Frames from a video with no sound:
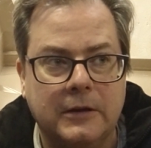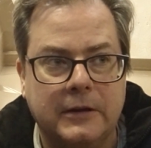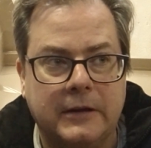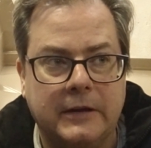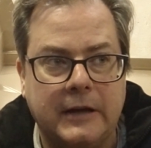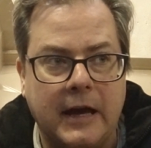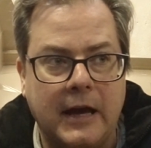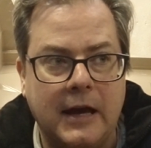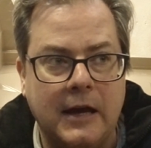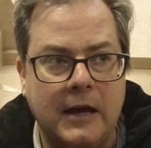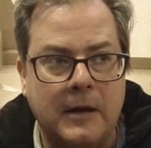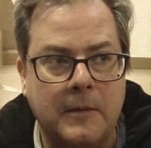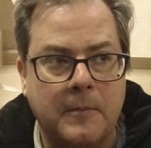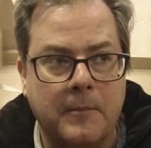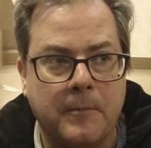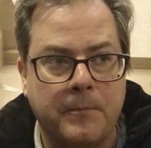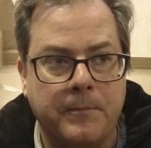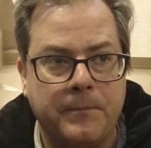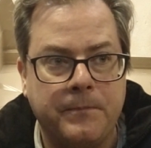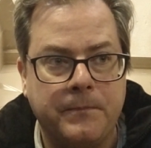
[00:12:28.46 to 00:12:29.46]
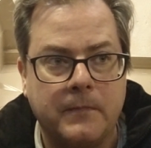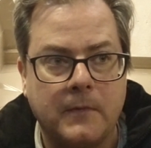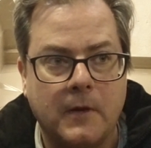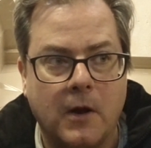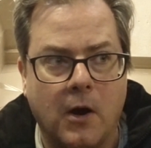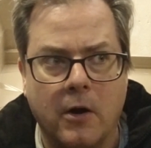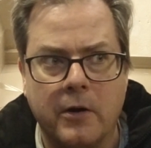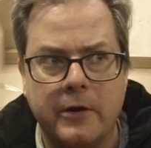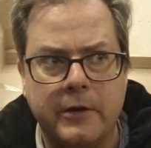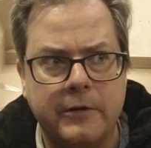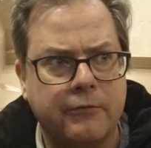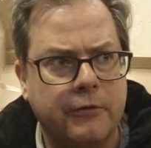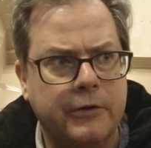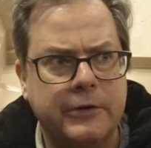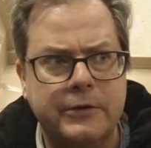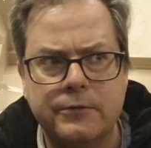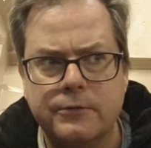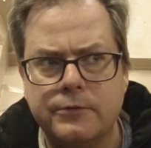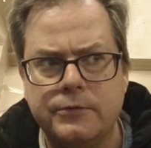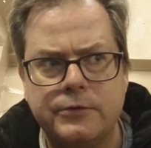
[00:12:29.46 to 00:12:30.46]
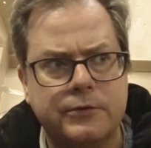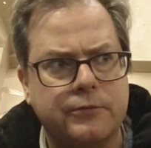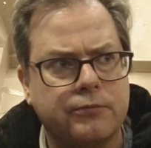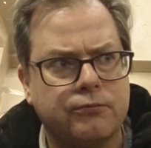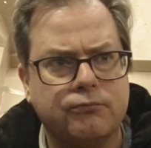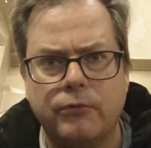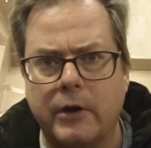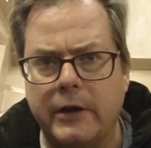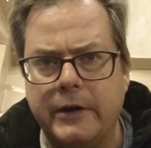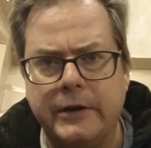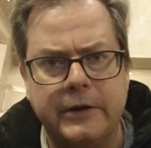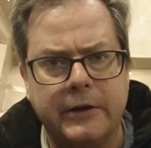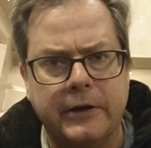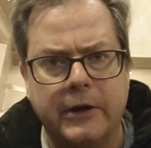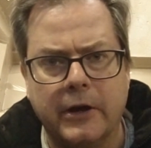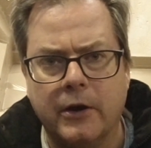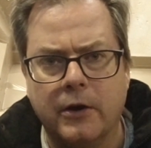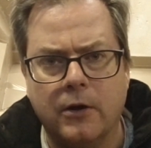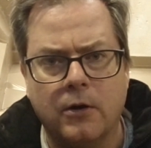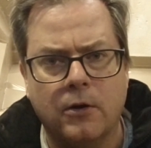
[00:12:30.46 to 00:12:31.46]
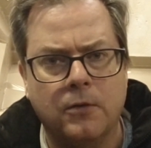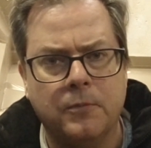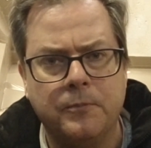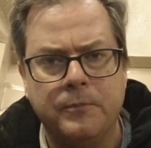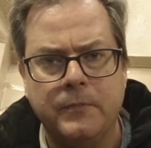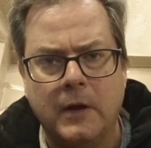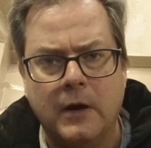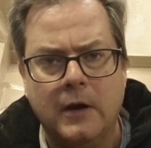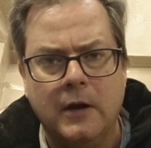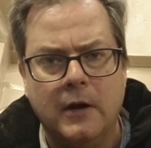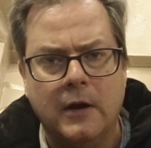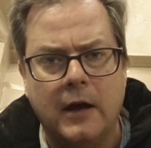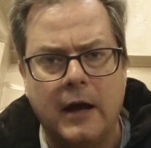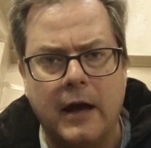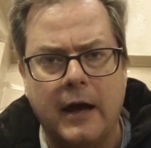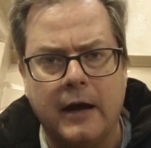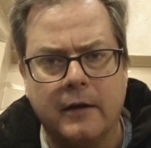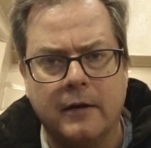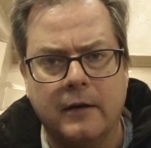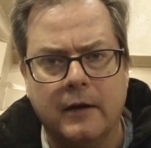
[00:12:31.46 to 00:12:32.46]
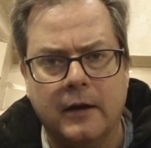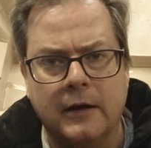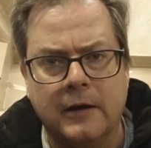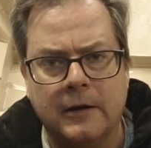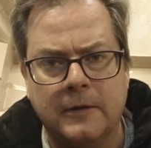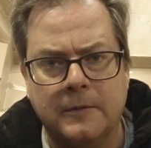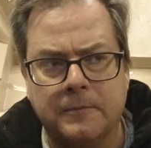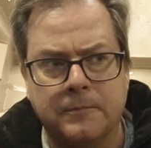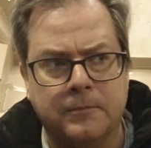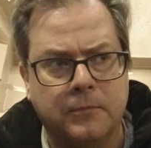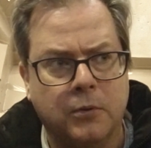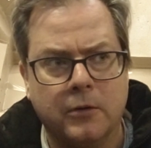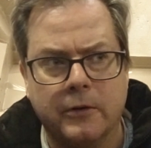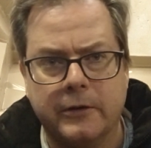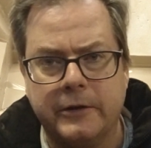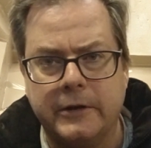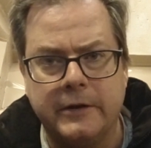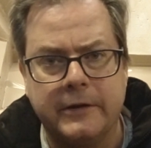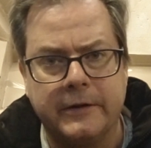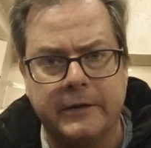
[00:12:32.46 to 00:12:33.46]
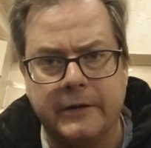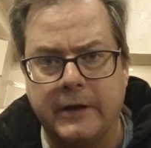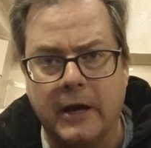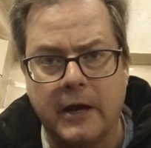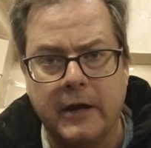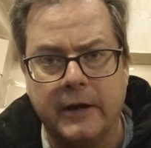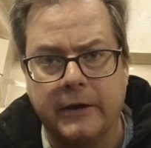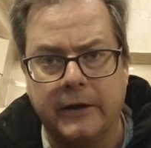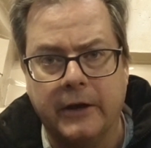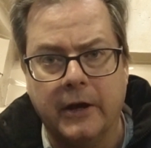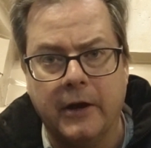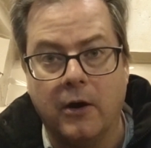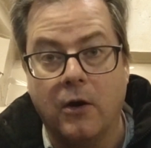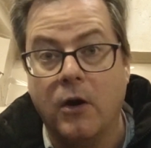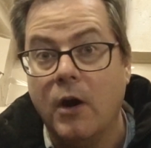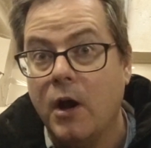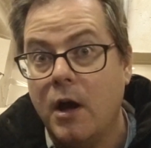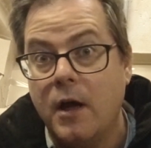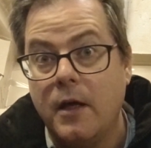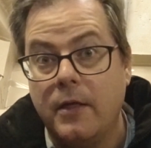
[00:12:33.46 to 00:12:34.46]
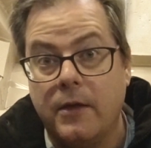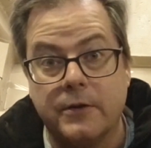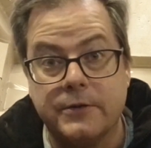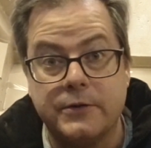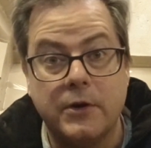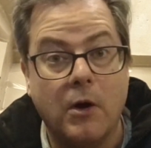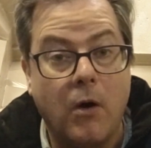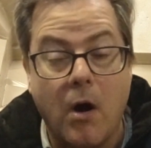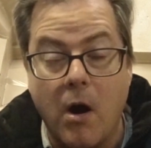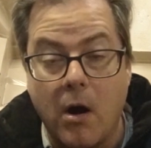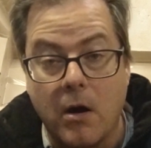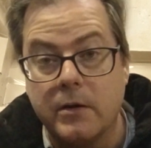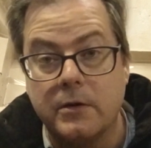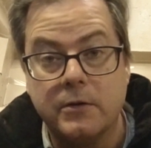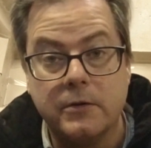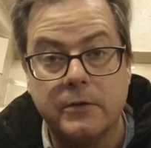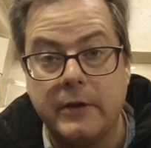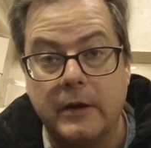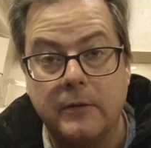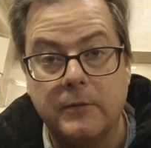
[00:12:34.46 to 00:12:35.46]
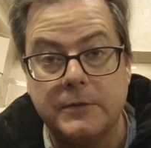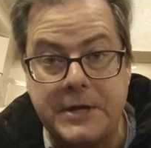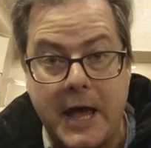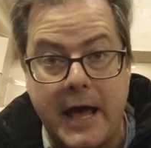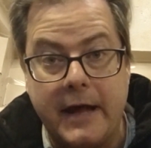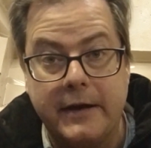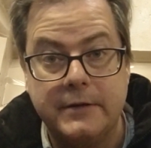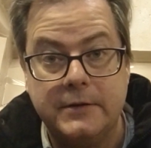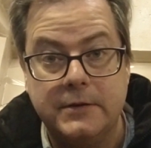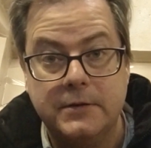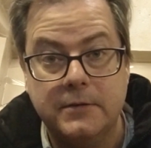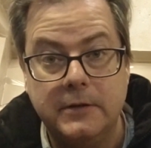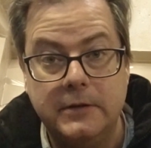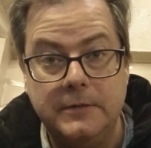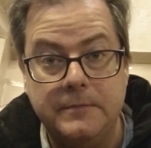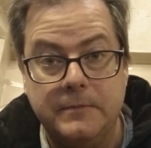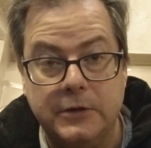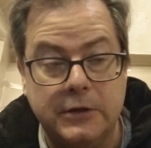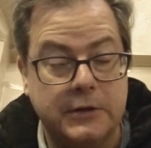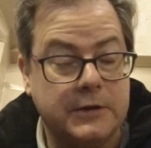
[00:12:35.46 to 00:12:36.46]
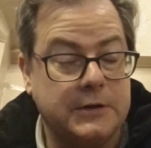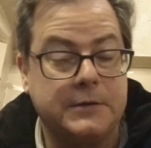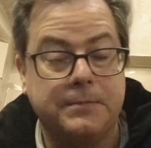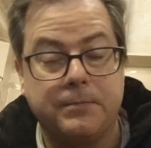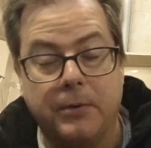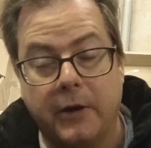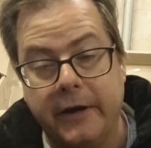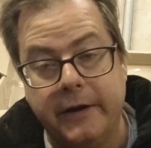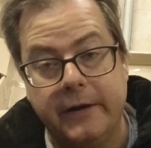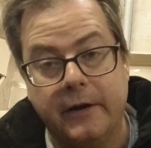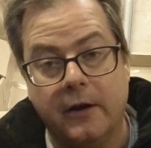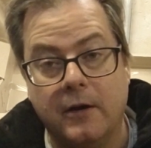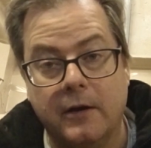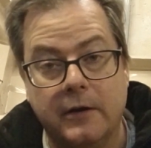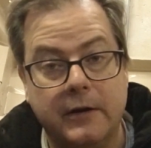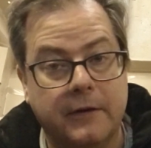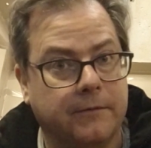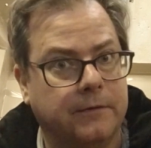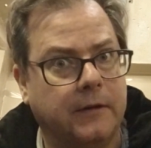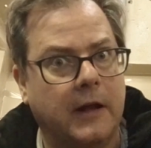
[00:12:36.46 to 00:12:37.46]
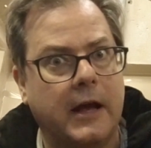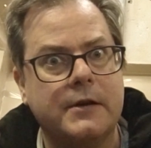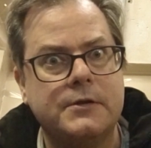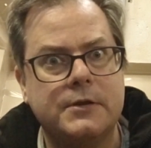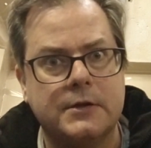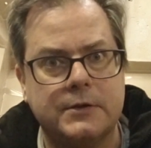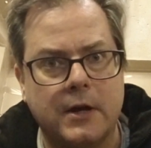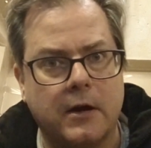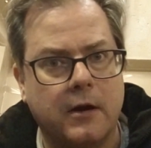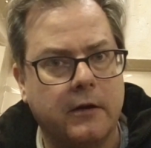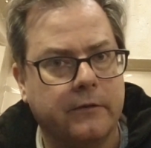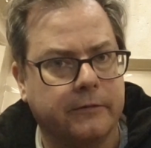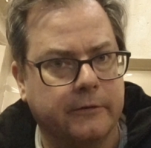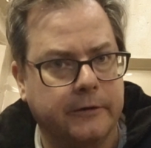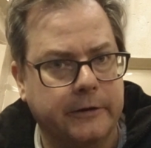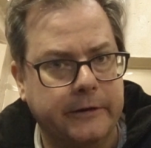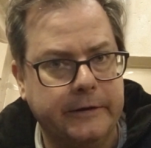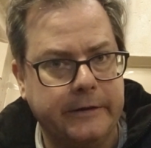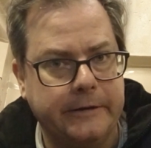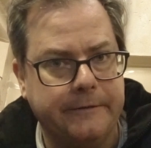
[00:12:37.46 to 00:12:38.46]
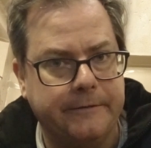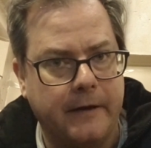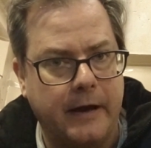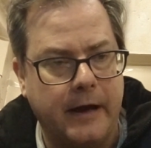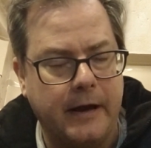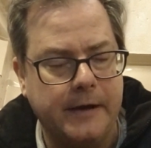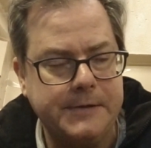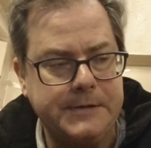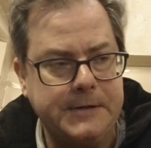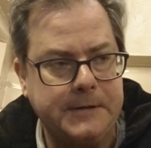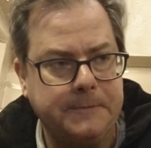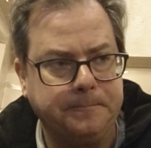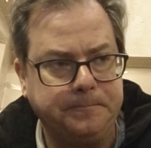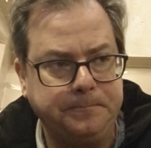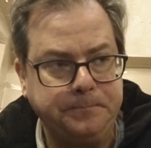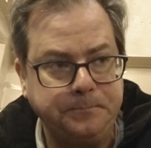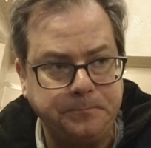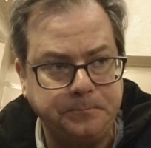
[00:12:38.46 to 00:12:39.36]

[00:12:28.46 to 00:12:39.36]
it came already reduced, ready to go. Pour it into the gun and go. There's no hardener that was added to it. You spray it on, it flashes off really fast.